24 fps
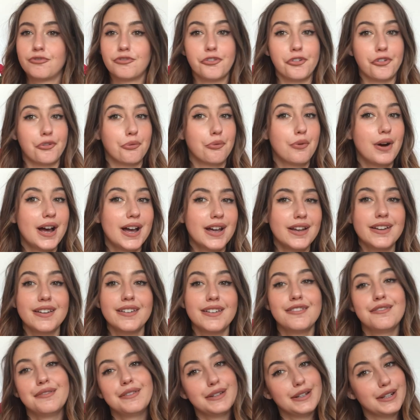
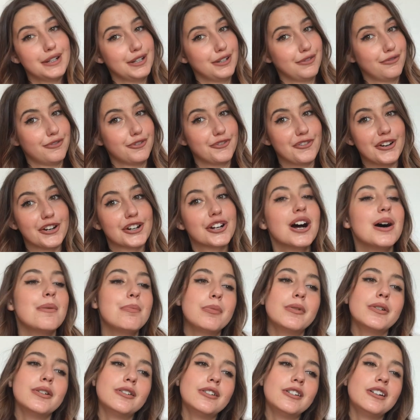one, and if you're a
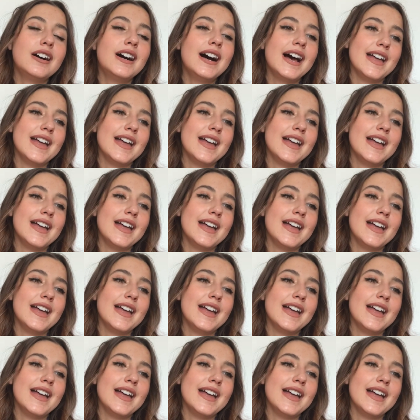couple,